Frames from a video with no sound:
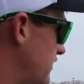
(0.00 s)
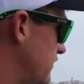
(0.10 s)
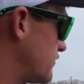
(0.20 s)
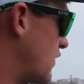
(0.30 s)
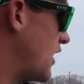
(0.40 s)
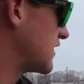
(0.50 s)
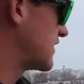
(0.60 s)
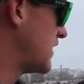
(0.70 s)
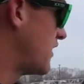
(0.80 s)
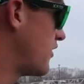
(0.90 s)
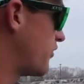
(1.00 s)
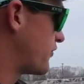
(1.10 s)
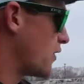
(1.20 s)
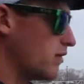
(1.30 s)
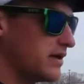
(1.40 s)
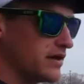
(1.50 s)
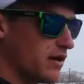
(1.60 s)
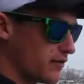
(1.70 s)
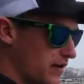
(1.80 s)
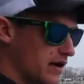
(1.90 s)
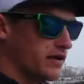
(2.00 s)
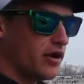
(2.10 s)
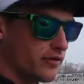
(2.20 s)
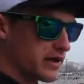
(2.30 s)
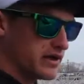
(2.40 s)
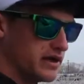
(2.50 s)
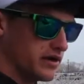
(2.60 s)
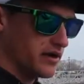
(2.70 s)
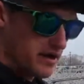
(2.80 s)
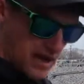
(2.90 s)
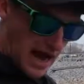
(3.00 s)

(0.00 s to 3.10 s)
end of those rocks, throwing around all around here.